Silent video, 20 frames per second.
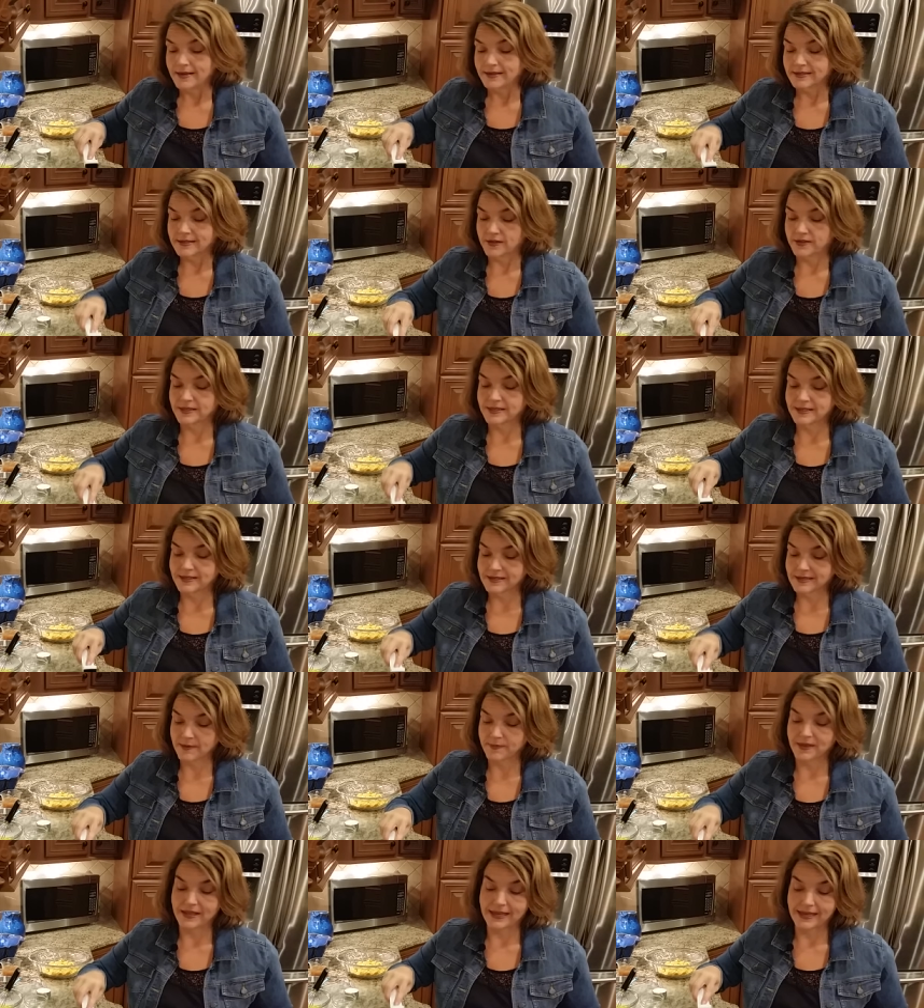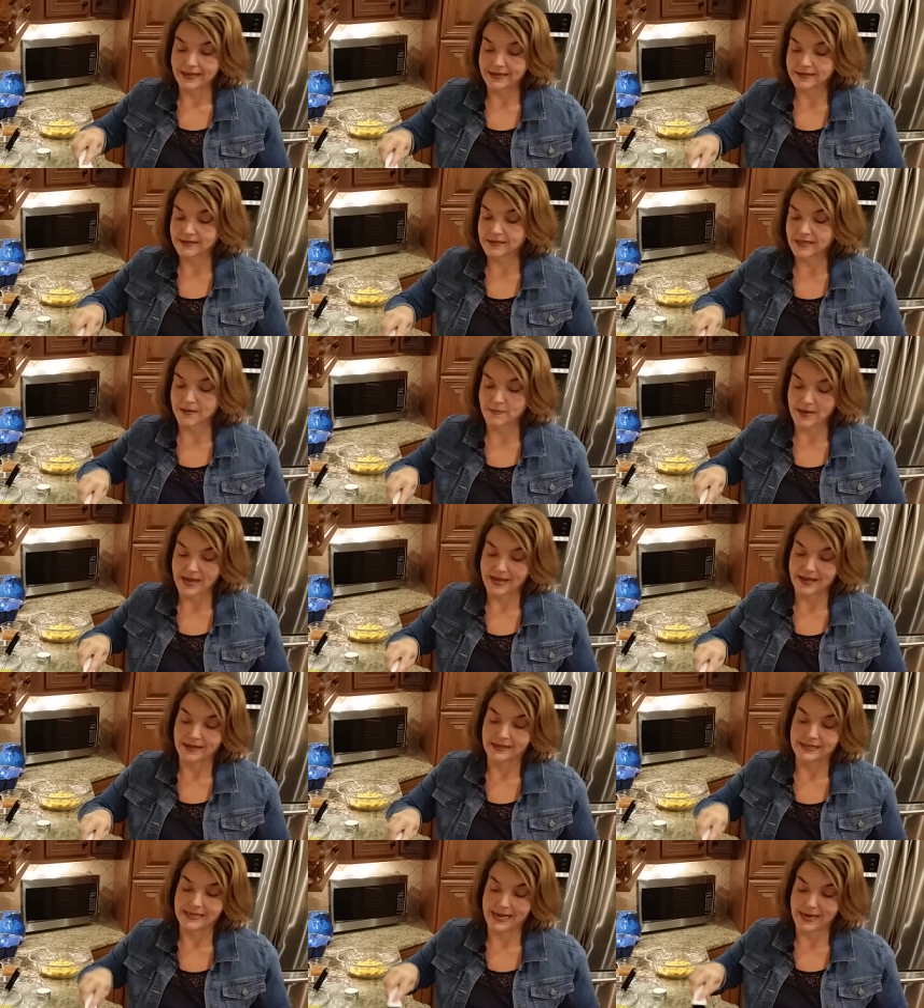So this is something you easily
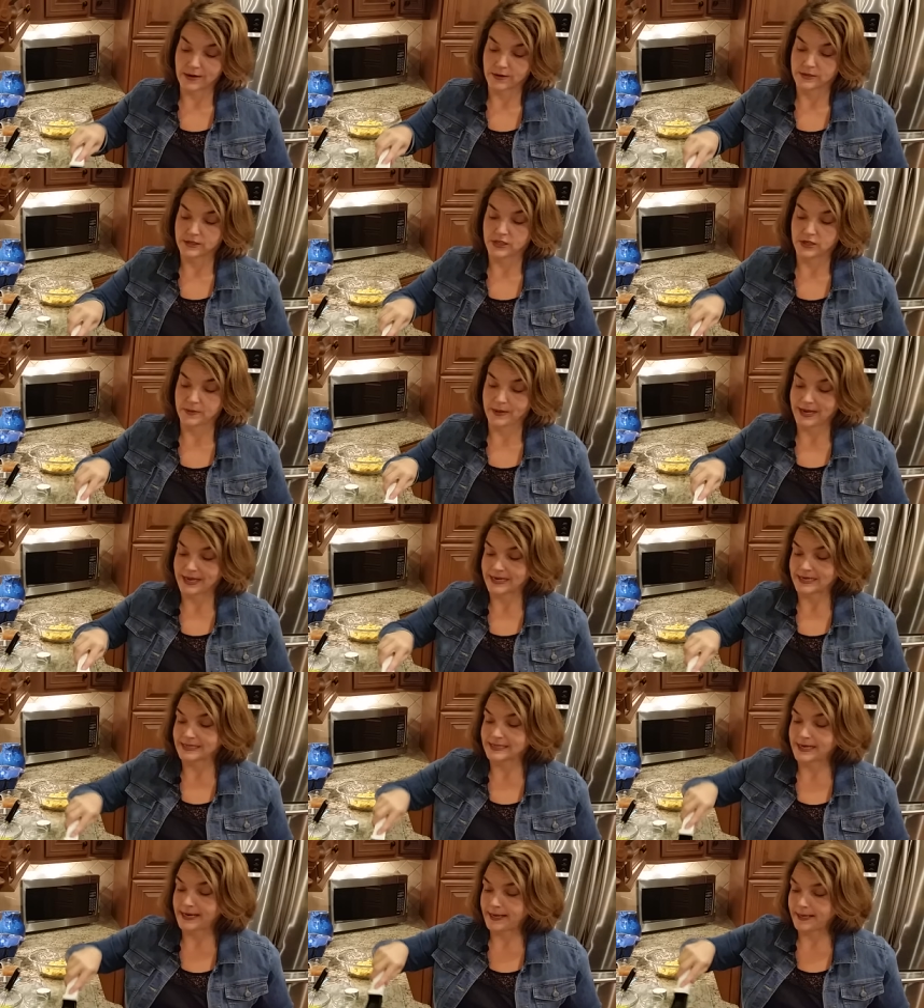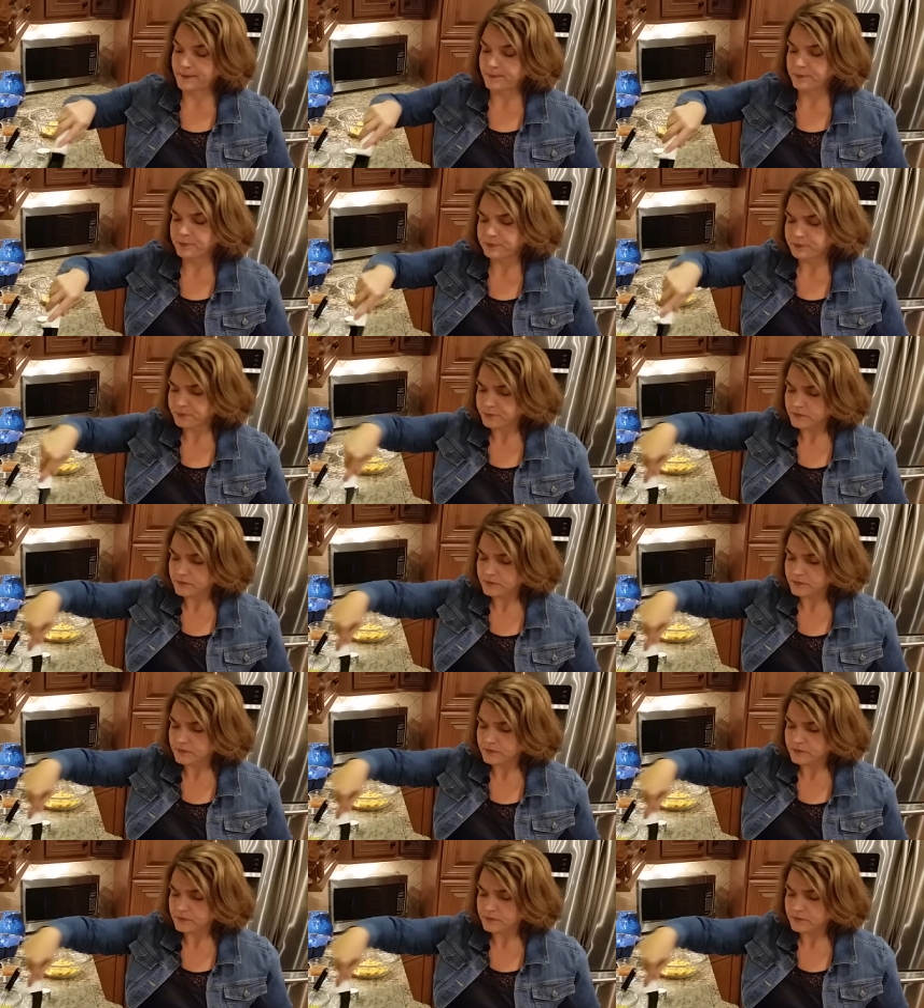make a day or two ahead of time.